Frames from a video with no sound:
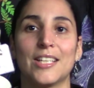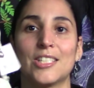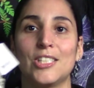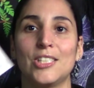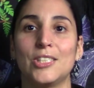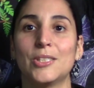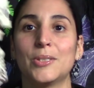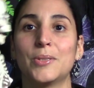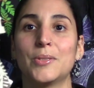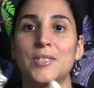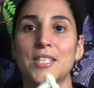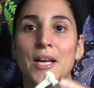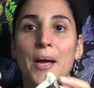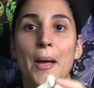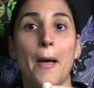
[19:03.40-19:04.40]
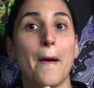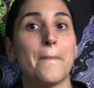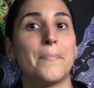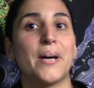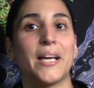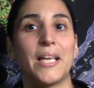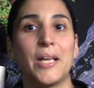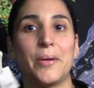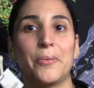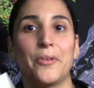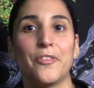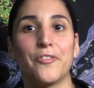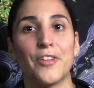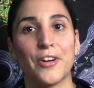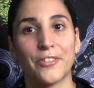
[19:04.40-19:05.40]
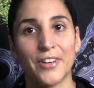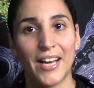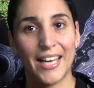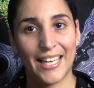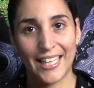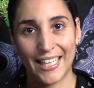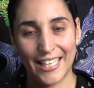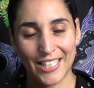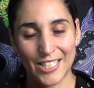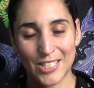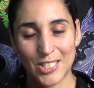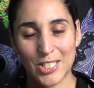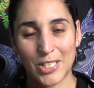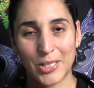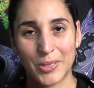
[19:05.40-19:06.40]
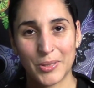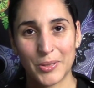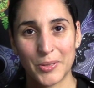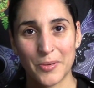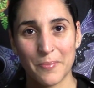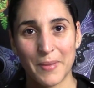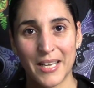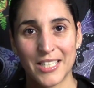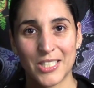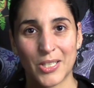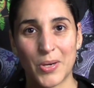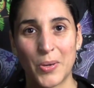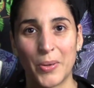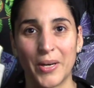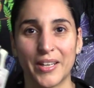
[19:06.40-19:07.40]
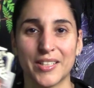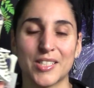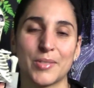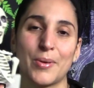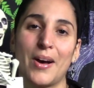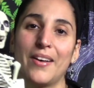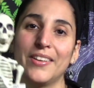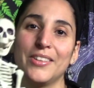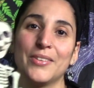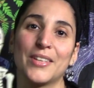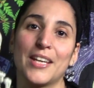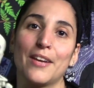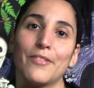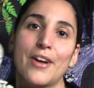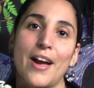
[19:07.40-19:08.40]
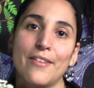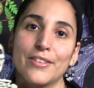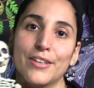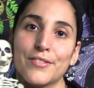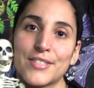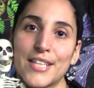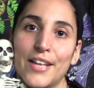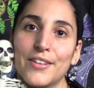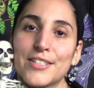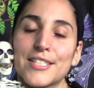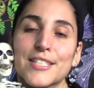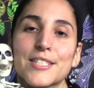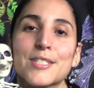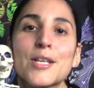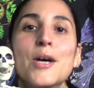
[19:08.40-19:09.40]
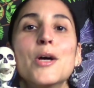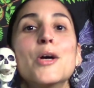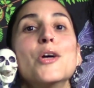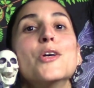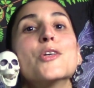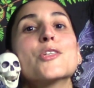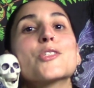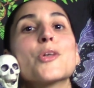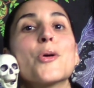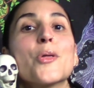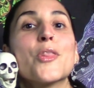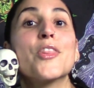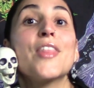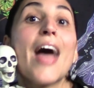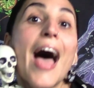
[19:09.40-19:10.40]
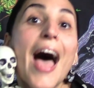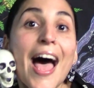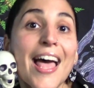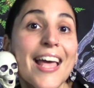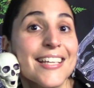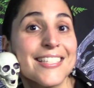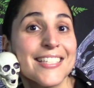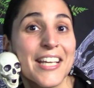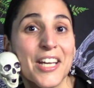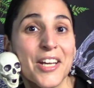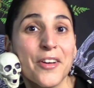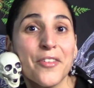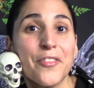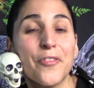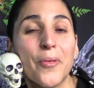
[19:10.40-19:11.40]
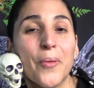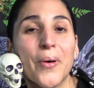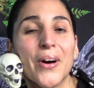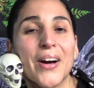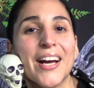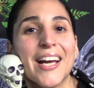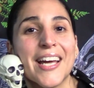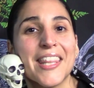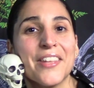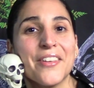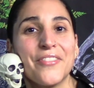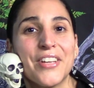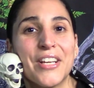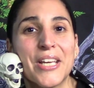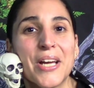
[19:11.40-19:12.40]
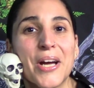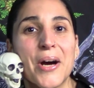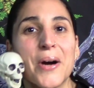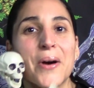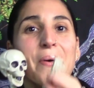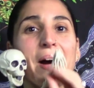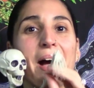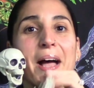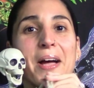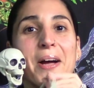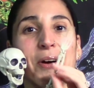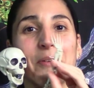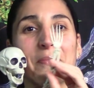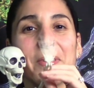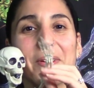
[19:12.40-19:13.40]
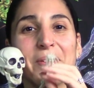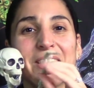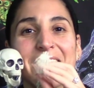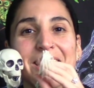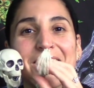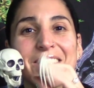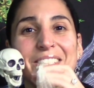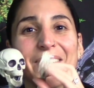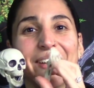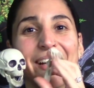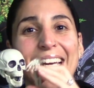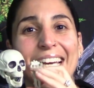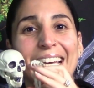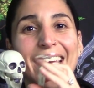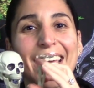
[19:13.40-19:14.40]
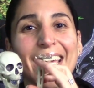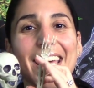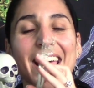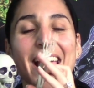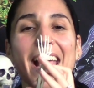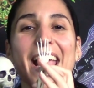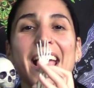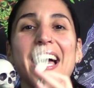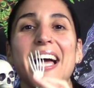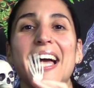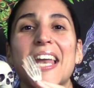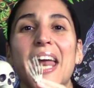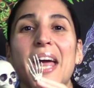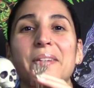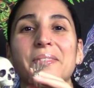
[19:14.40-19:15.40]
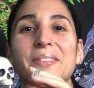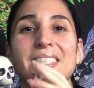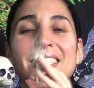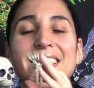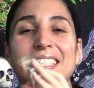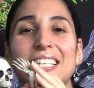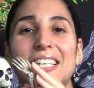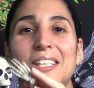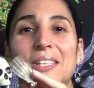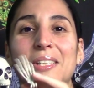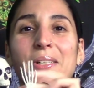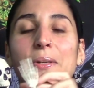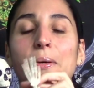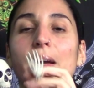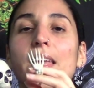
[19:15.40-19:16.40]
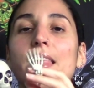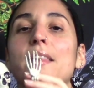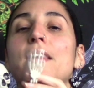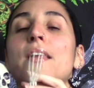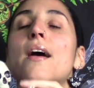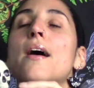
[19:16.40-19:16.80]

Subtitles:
to use, but he will fit right into my decor as well, and you can never have enough skeletons. So that is it for the video. I hope you enjoyed it, and I will see you in